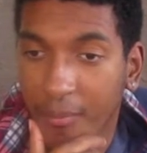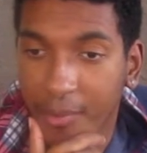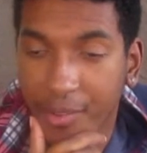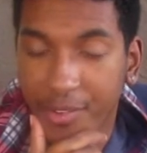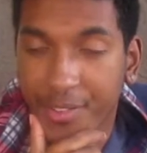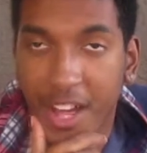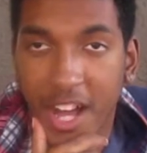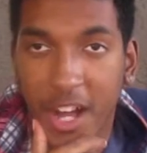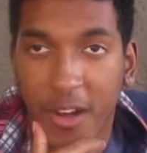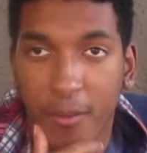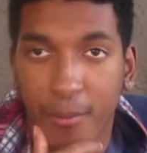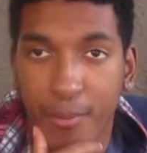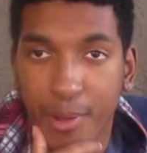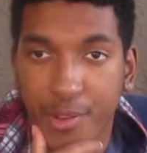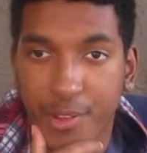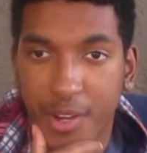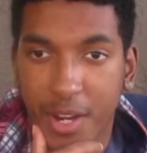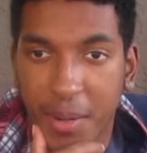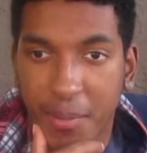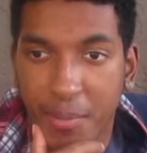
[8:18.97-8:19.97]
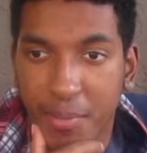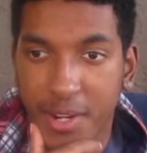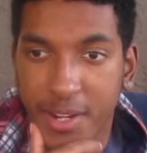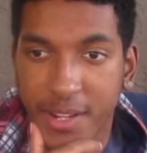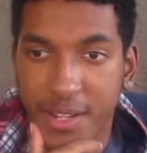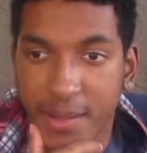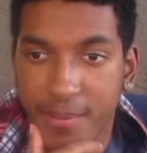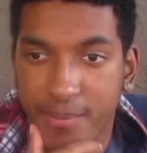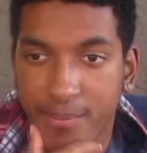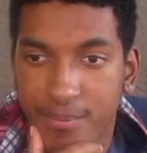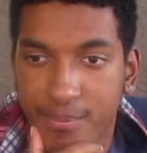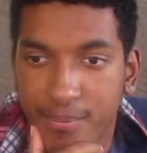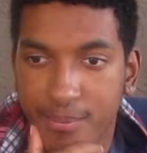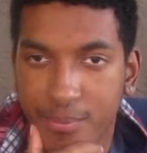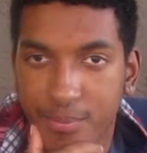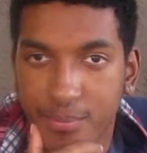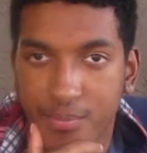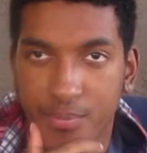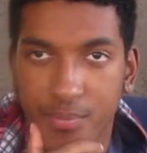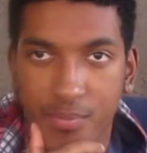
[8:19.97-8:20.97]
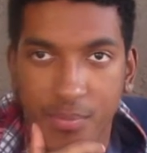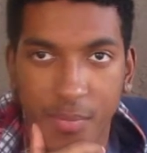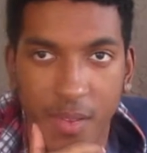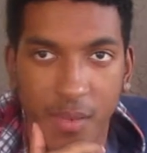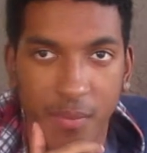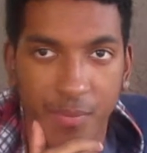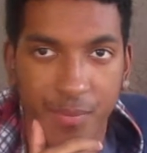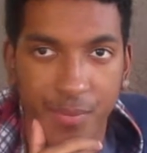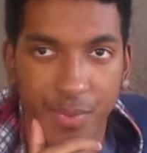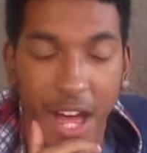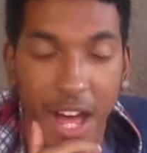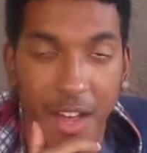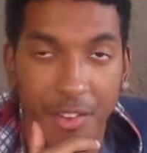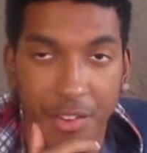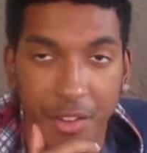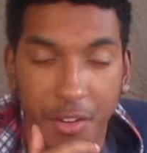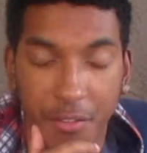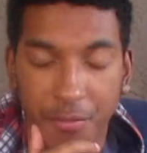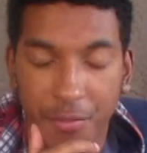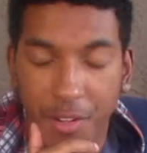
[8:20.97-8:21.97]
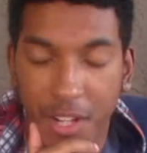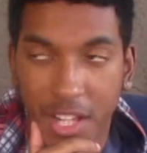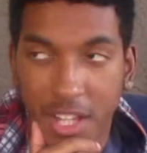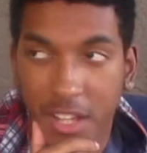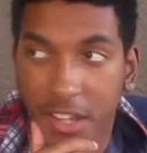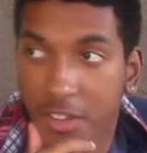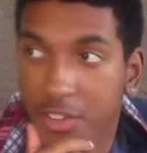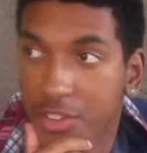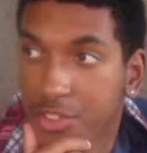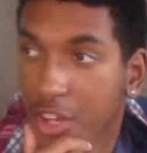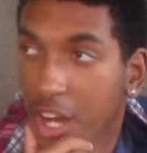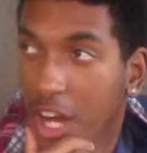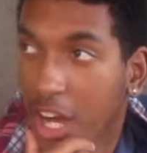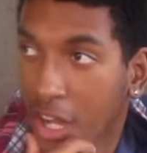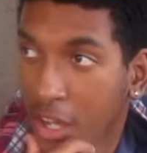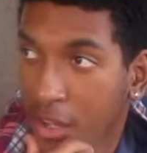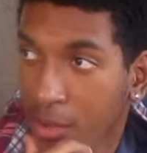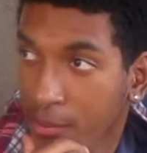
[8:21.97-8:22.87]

It's not gonna be Tom Brady. That's a fucking shock.